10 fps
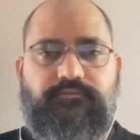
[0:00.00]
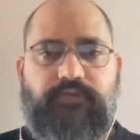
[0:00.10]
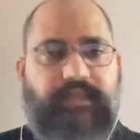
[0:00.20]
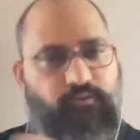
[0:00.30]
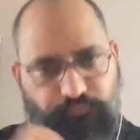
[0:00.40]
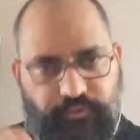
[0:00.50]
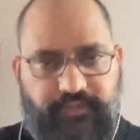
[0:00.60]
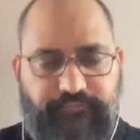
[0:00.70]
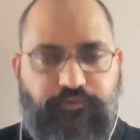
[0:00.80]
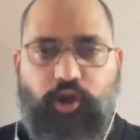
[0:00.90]
and you fill
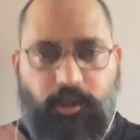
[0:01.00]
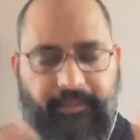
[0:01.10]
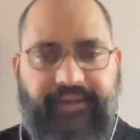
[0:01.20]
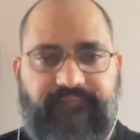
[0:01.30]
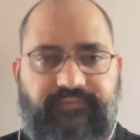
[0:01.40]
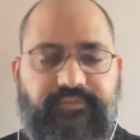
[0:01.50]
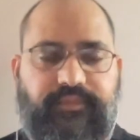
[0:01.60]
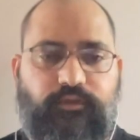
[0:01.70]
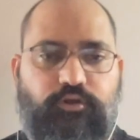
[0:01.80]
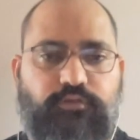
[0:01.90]
the form and
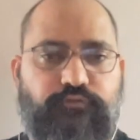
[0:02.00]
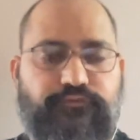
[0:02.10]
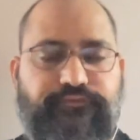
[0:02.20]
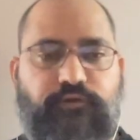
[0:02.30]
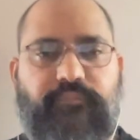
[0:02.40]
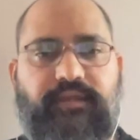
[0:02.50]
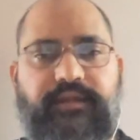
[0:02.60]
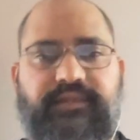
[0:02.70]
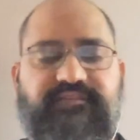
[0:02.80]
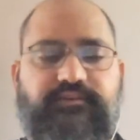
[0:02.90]
everything all those
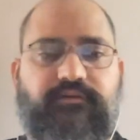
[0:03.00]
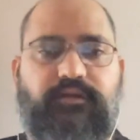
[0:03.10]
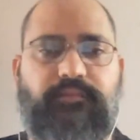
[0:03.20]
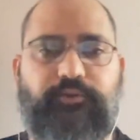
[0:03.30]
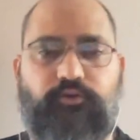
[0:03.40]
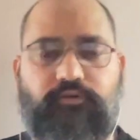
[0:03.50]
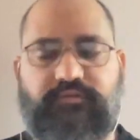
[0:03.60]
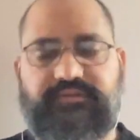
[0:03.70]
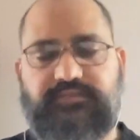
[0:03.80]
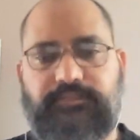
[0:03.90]
formalities and uh,
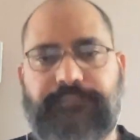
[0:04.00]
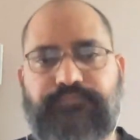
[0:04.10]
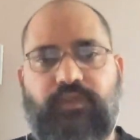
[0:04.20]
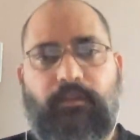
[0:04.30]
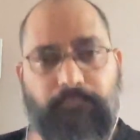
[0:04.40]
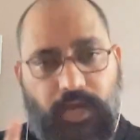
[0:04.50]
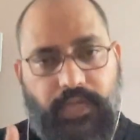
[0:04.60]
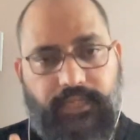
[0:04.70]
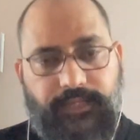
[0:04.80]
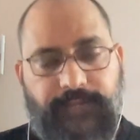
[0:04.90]
bureaucracy
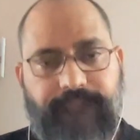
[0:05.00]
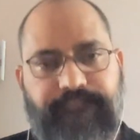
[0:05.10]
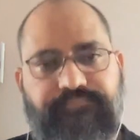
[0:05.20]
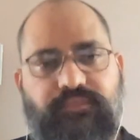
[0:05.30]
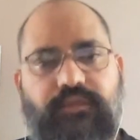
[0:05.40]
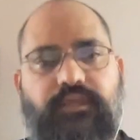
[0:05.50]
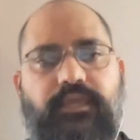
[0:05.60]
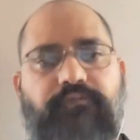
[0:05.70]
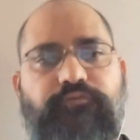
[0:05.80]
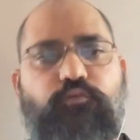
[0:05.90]
but
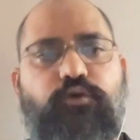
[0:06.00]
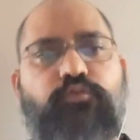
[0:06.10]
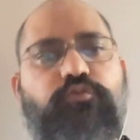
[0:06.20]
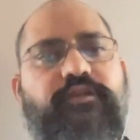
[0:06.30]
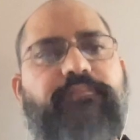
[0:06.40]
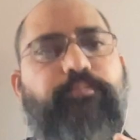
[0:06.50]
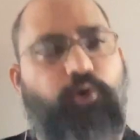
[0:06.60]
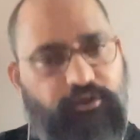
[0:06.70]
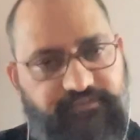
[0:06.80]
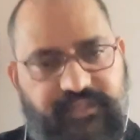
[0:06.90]
if you want to
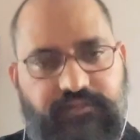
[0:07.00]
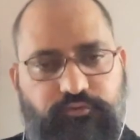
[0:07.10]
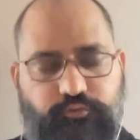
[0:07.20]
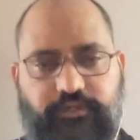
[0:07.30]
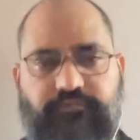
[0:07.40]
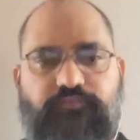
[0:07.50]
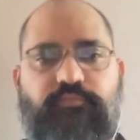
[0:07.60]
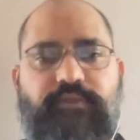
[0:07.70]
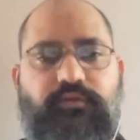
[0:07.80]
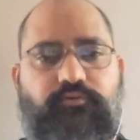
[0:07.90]
deposit 2000
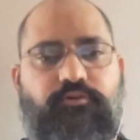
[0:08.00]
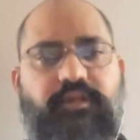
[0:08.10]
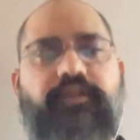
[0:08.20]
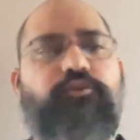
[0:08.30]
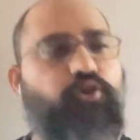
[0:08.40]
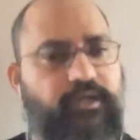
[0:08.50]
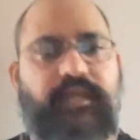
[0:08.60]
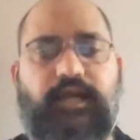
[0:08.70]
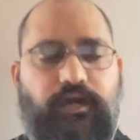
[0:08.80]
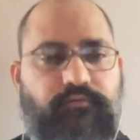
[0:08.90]
rupee note in your
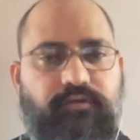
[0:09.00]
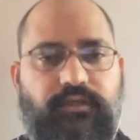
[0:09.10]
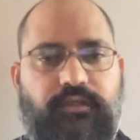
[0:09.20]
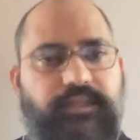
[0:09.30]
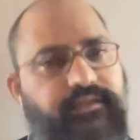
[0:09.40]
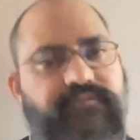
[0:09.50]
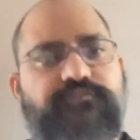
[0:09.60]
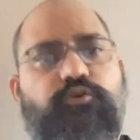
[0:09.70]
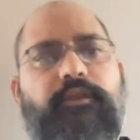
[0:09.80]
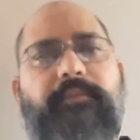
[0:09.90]
account then there is
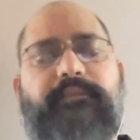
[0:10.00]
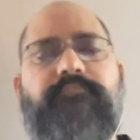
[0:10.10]
no limit